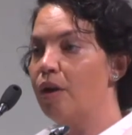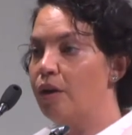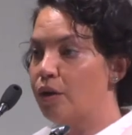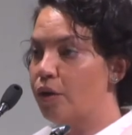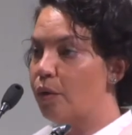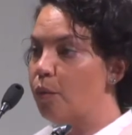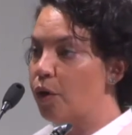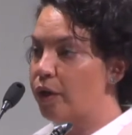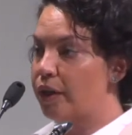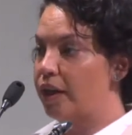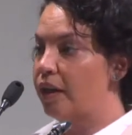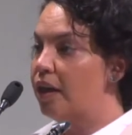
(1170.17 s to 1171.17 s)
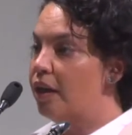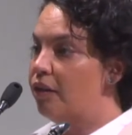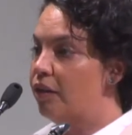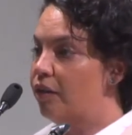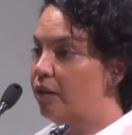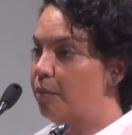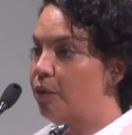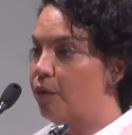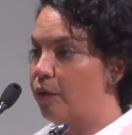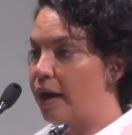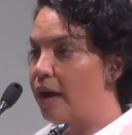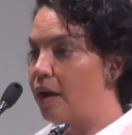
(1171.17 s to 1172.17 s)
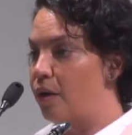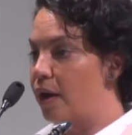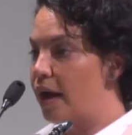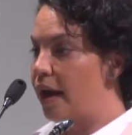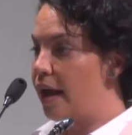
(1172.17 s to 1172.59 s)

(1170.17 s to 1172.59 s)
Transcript: you know working to support our